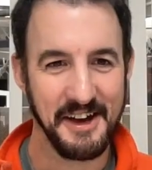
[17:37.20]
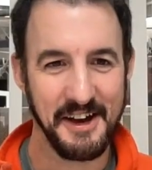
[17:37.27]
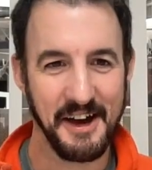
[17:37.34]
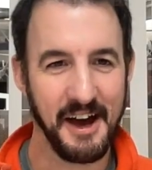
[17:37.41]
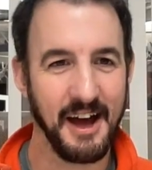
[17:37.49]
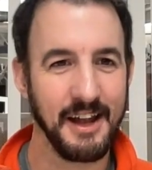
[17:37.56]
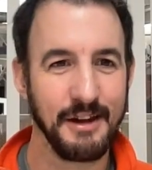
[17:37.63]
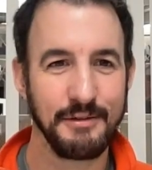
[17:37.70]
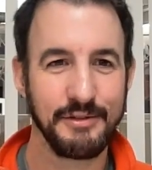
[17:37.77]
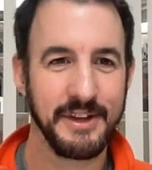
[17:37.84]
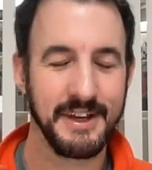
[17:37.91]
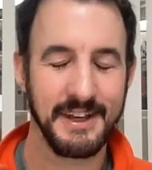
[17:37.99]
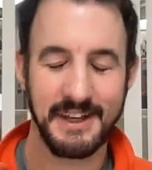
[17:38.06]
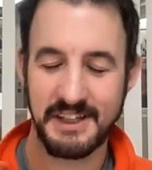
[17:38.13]
I love
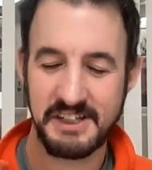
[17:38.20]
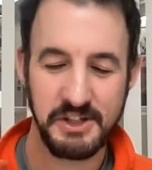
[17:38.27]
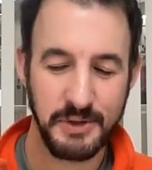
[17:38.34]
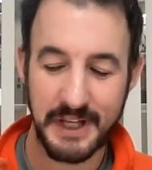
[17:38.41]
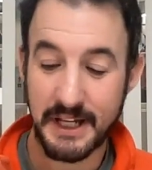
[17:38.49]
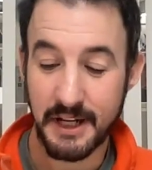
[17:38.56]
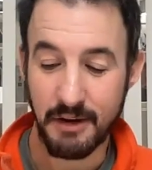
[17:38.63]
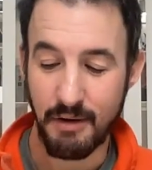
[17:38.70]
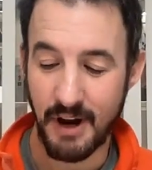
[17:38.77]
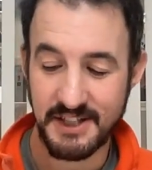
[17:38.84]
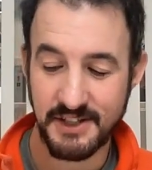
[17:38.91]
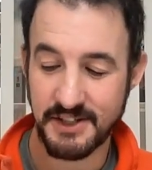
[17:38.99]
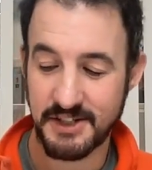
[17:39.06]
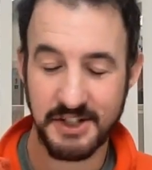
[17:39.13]
you need a
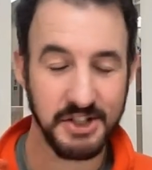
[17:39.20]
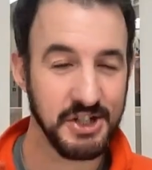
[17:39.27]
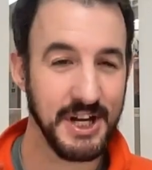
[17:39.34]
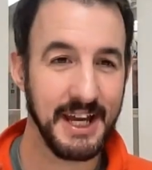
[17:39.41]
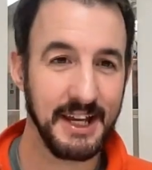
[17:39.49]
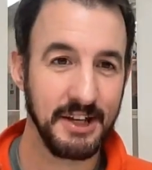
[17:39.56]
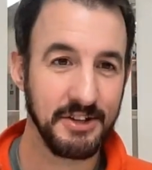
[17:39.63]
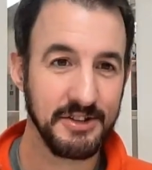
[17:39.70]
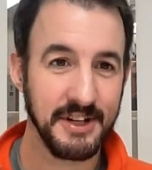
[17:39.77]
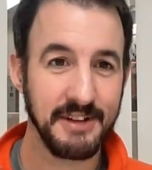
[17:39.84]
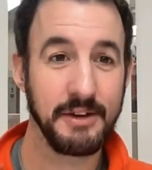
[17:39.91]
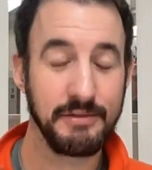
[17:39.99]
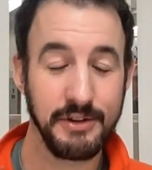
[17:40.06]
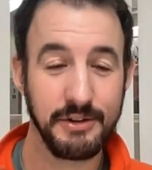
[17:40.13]
crisis to change, and
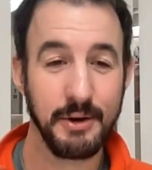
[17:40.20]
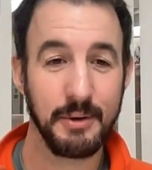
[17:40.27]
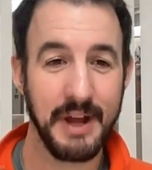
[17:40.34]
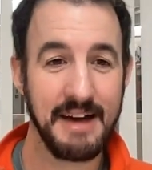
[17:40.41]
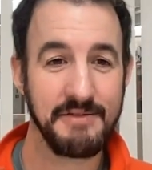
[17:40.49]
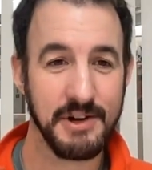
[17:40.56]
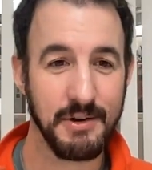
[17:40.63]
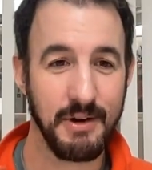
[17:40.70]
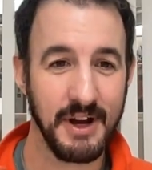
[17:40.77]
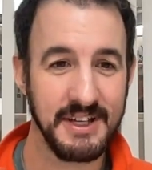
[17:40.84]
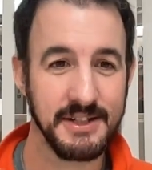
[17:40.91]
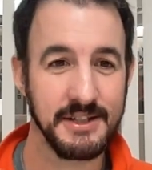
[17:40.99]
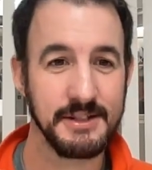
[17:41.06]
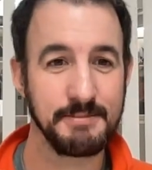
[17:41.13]
if you don't have a
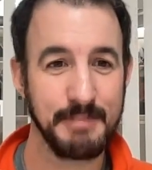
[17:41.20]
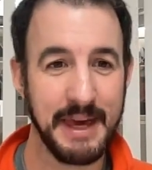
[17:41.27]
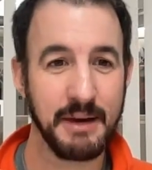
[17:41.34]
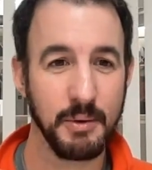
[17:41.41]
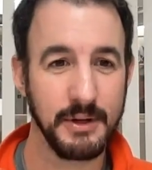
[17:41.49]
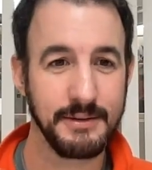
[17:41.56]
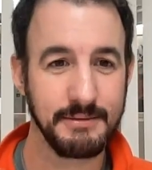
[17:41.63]
crisis, make one.